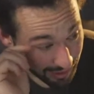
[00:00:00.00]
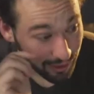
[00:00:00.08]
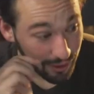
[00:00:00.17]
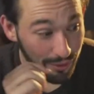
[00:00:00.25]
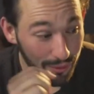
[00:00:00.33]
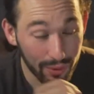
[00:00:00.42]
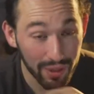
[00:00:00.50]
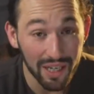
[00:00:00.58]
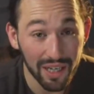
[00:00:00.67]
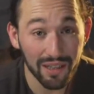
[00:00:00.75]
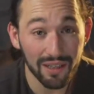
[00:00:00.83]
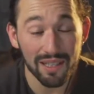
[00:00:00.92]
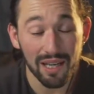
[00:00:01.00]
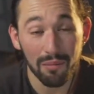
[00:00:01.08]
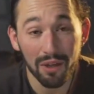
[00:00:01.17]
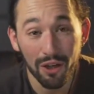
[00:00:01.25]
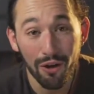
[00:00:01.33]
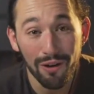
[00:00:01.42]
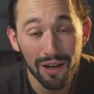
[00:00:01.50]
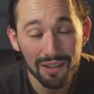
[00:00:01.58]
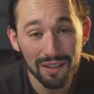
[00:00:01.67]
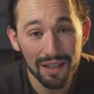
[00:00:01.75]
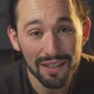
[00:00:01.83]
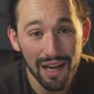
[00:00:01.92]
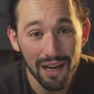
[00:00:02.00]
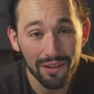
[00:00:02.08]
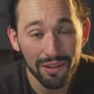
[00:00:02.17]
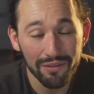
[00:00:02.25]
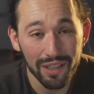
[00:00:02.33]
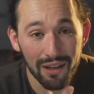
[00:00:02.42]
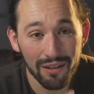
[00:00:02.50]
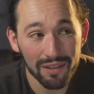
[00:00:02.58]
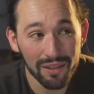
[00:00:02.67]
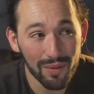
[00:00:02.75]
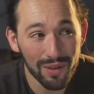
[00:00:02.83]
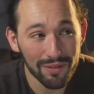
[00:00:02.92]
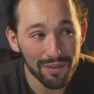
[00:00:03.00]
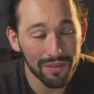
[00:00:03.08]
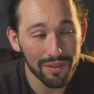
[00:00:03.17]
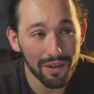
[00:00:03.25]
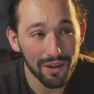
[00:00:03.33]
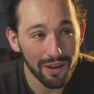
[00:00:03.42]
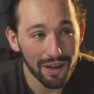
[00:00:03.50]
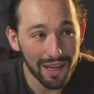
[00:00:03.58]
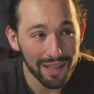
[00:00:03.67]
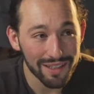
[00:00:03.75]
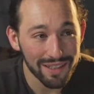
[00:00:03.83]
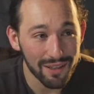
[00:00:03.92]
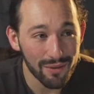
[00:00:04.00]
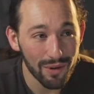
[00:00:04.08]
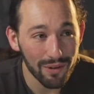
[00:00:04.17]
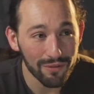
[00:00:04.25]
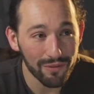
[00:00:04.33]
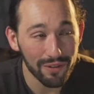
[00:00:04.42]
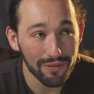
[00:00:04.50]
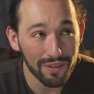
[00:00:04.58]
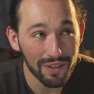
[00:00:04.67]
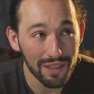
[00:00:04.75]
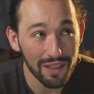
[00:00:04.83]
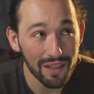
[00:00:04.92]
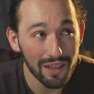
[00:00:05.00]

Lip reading: ridiculous how many Godox lights I have. I have an LD150R, SZ150